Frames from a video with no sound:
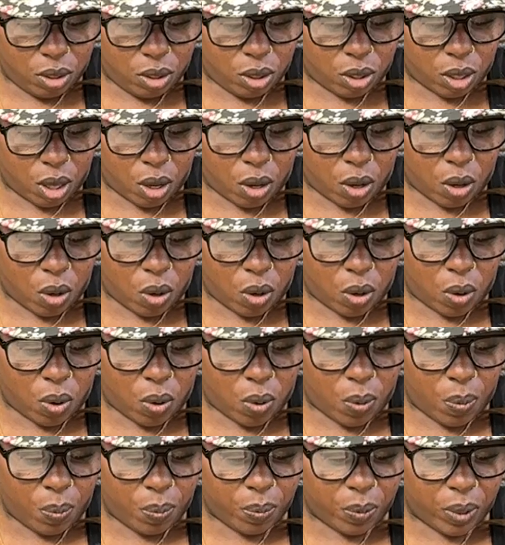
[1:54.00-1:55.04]

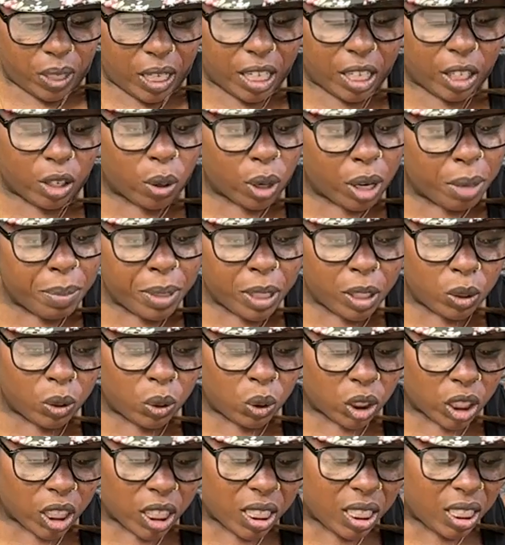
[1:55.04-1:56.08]
so in criminal
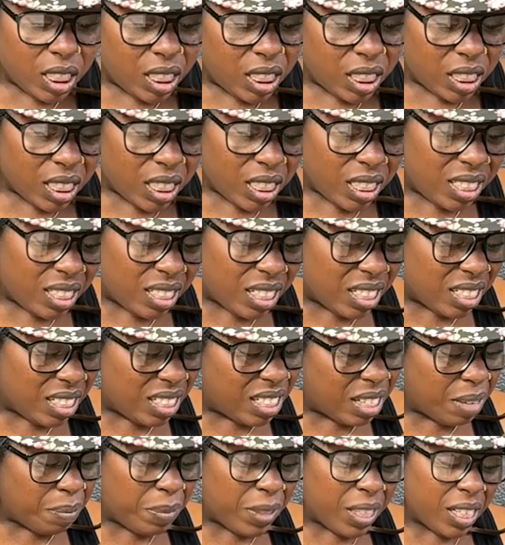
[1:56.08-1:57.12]
justice, it's
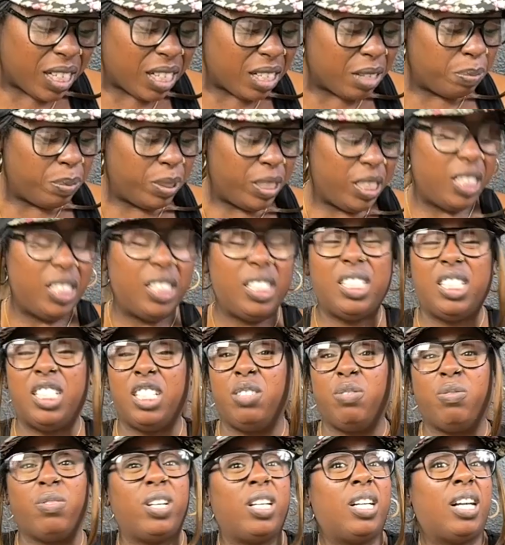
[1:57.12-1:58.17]
something completely
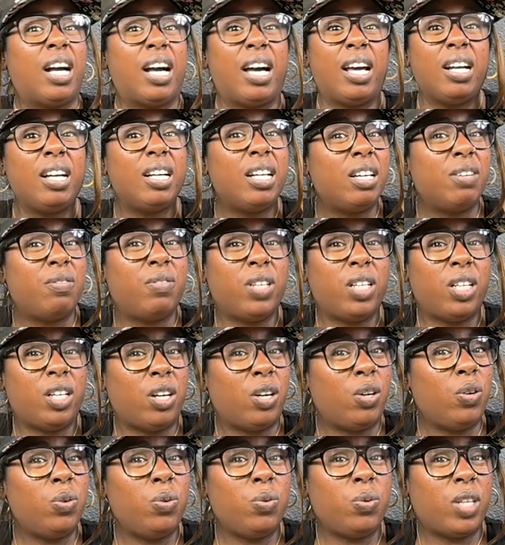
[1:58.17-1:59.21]
different. I didn't even
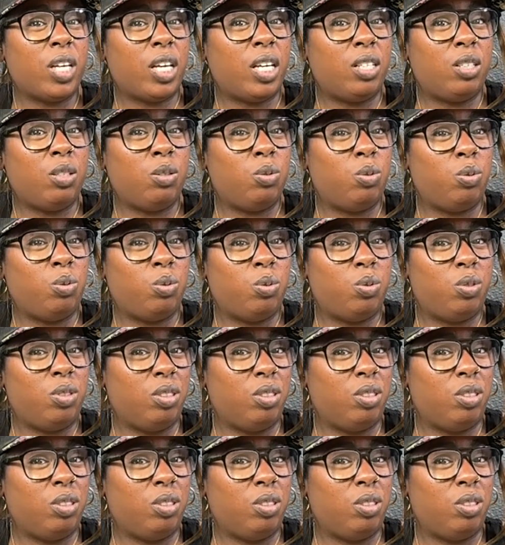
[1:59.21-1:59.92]
know they use